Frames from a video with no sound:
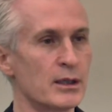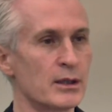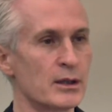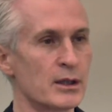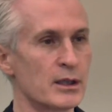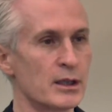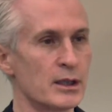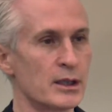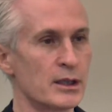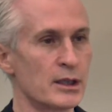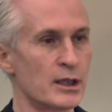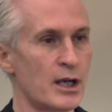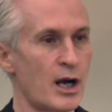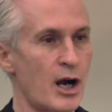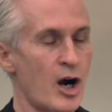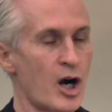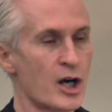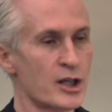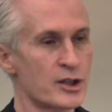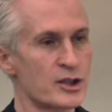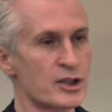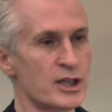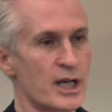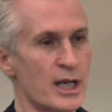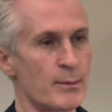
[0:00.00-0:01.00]
The
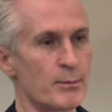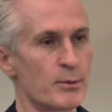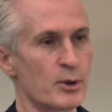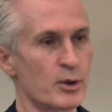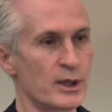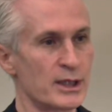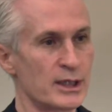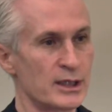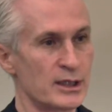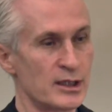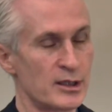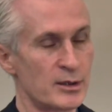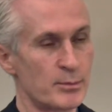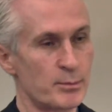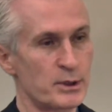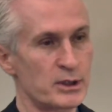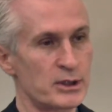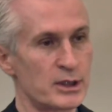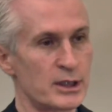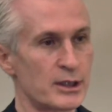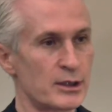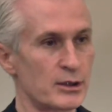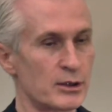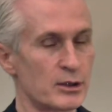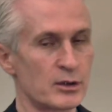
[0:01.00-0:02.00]
heart chamber, and in this
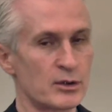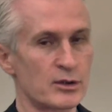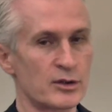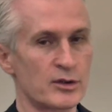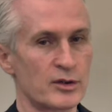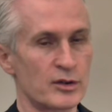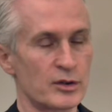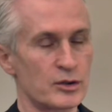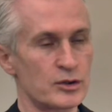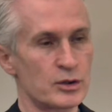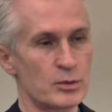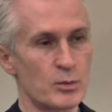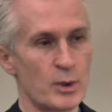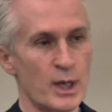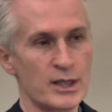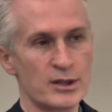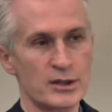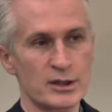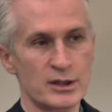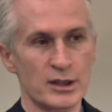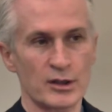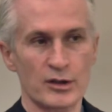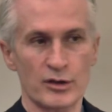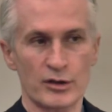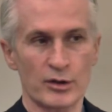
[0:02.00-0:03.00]
particular
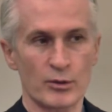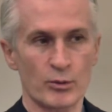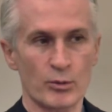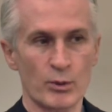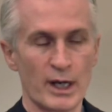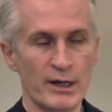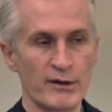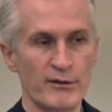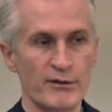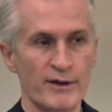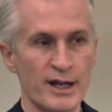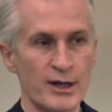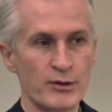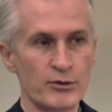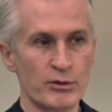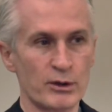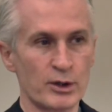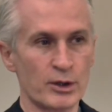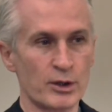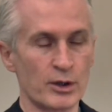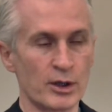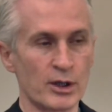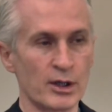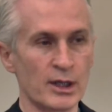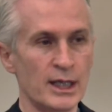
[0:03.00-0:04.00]
situation, it's the right
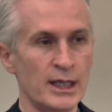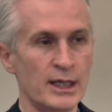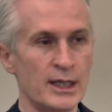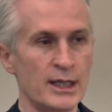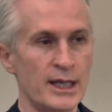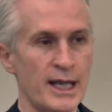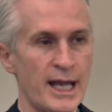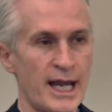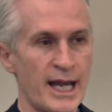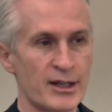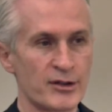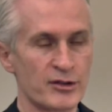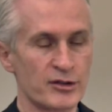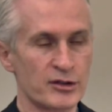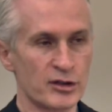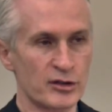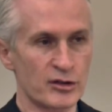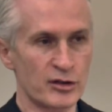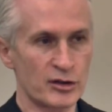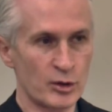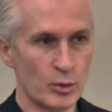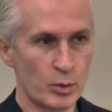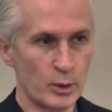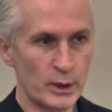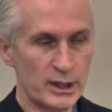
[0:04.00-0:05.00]
ventricle, has to
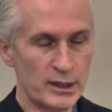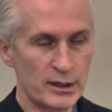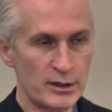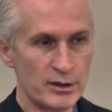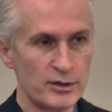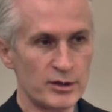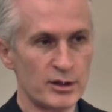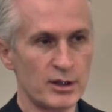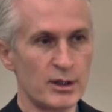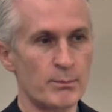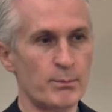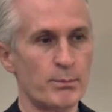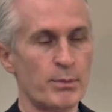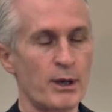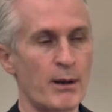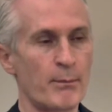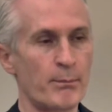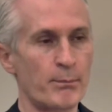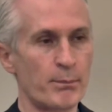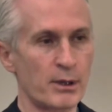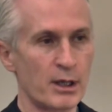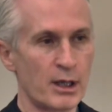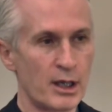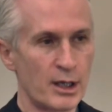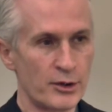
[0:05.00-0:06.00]
squeeze and
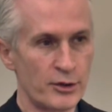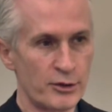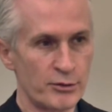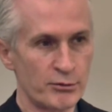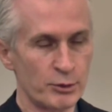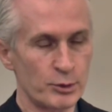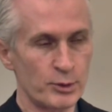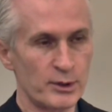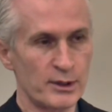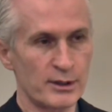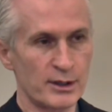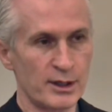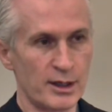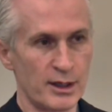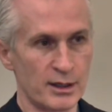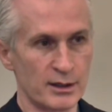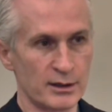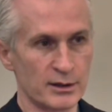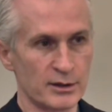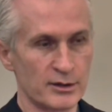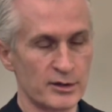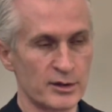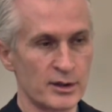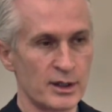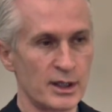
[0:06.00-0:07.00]
pump blood through the
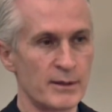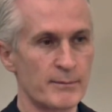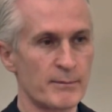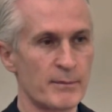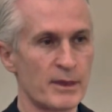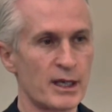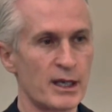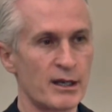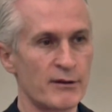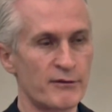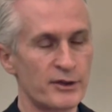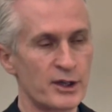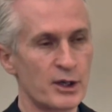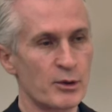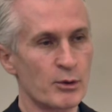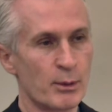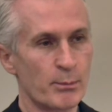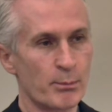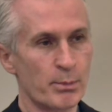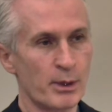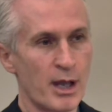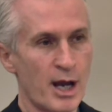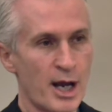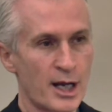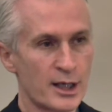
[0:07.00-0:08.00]
lungs. If there are
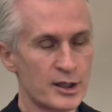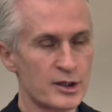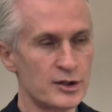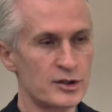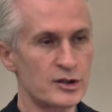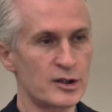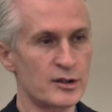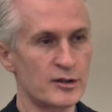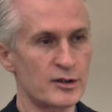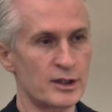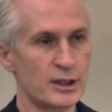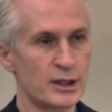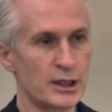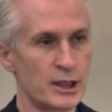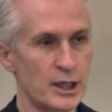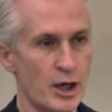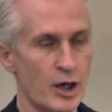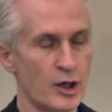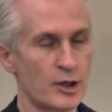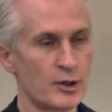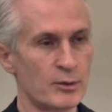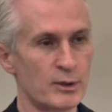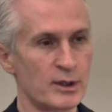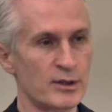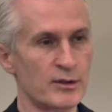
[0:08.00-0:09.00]
blockages in the
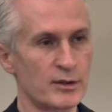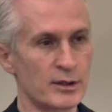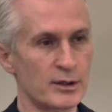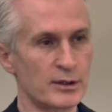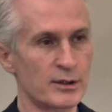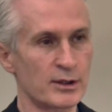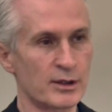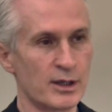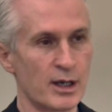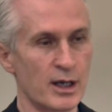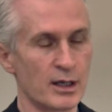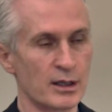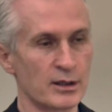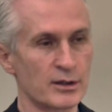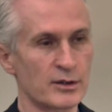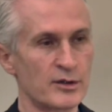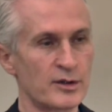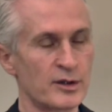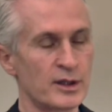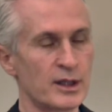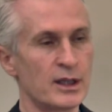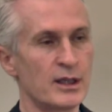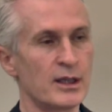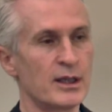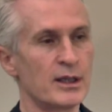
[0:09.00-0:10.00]
arteries in the lungs,
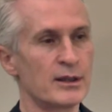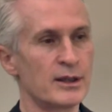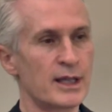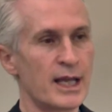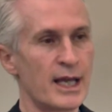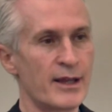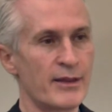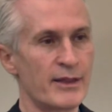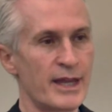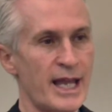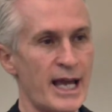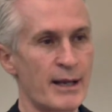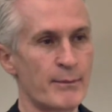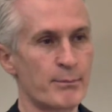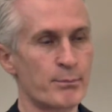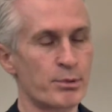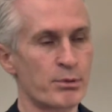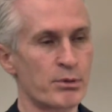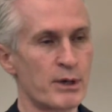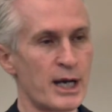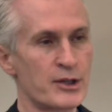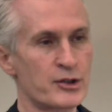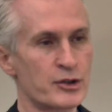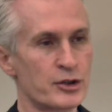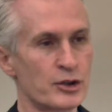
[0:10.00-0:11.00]
then that
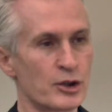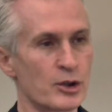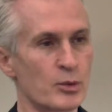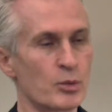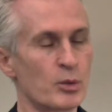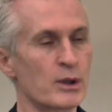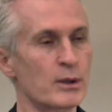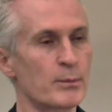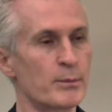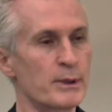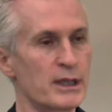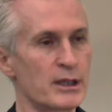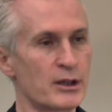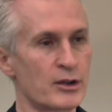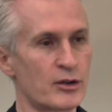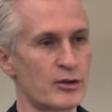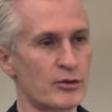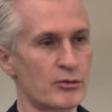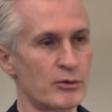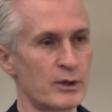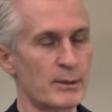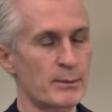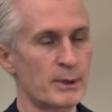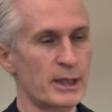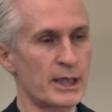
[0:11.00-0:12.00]
pressure will be
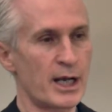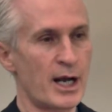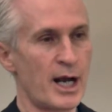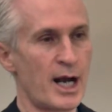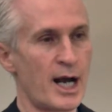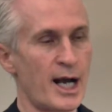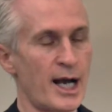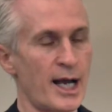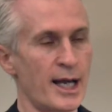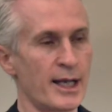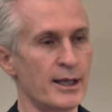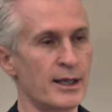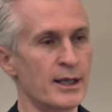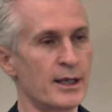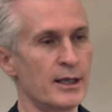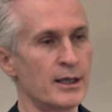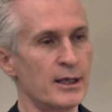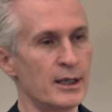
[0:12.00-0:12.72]
extremely high.